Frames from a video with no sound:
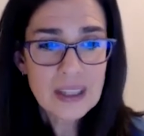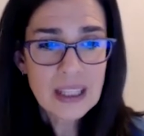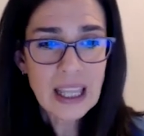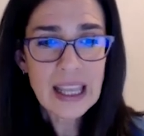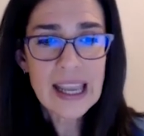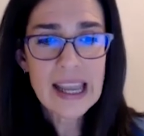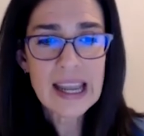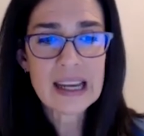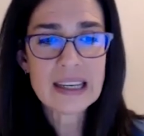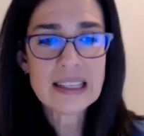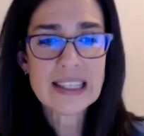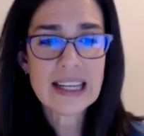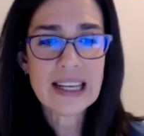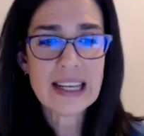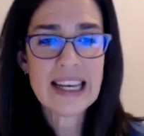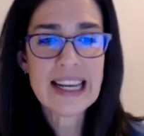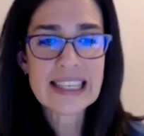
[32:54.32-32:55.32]
And
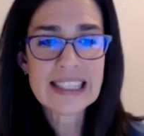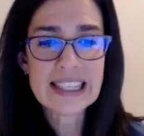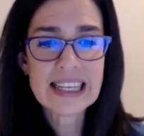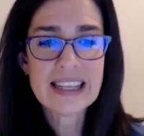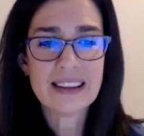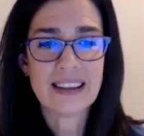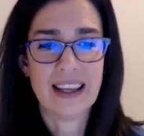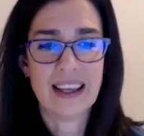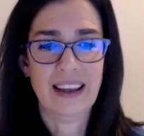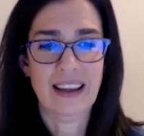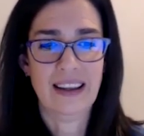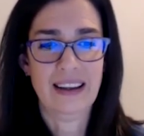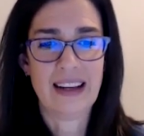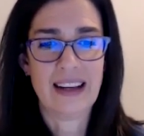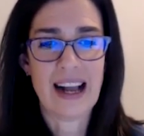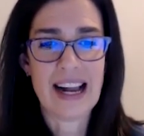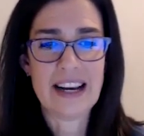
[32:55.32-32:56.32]
it isn't the
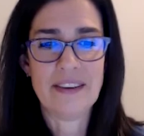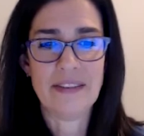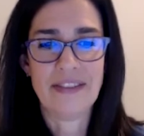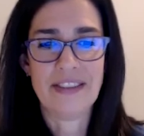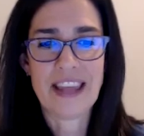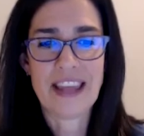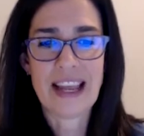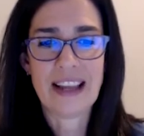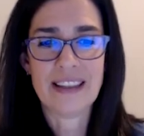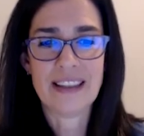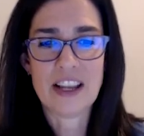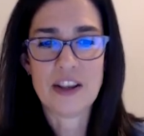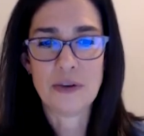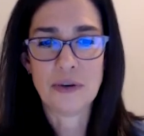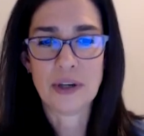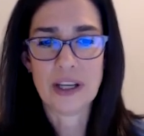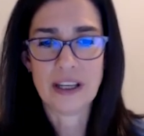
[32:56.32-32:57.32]
kind of thing that
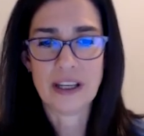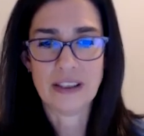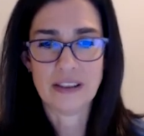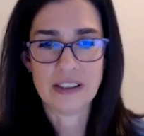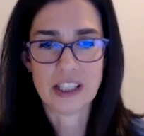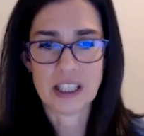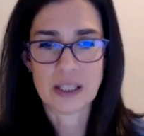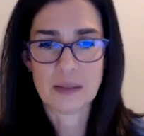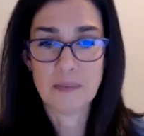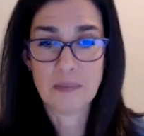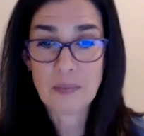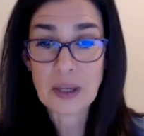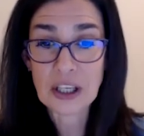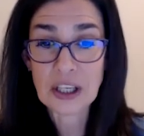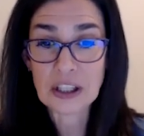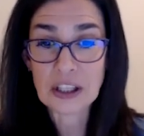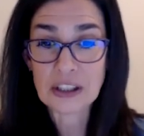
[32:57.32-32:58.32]
you can just
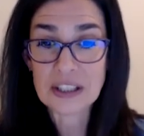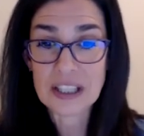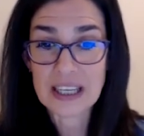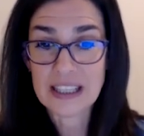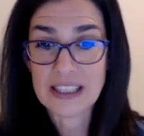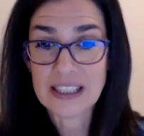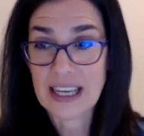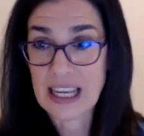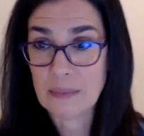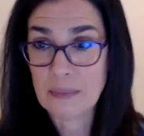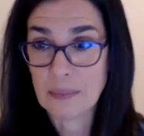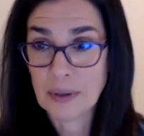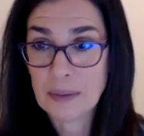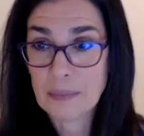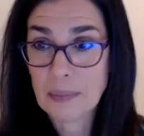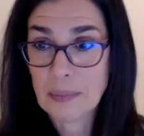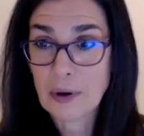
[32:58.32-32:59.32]
build into
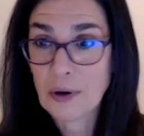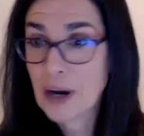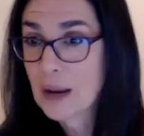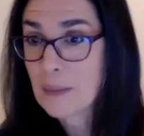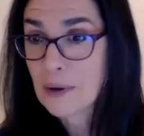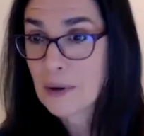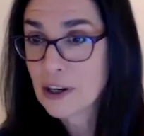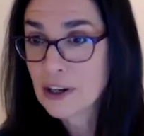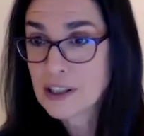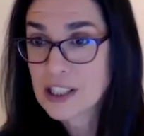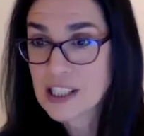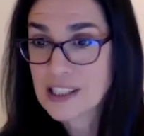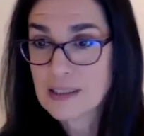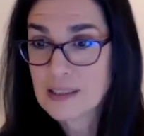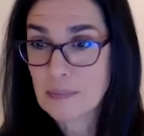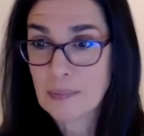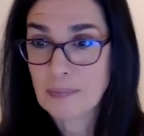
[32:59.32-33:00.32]
input
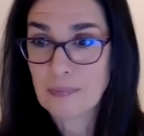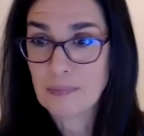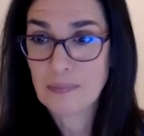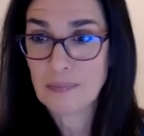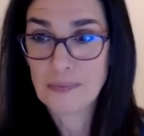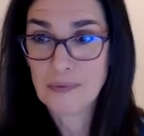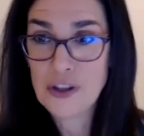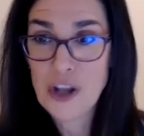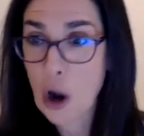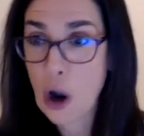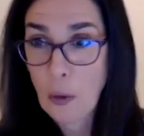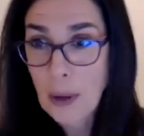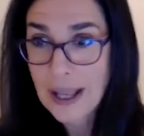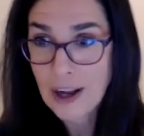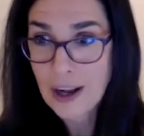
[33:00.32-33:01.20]
parameters, knowing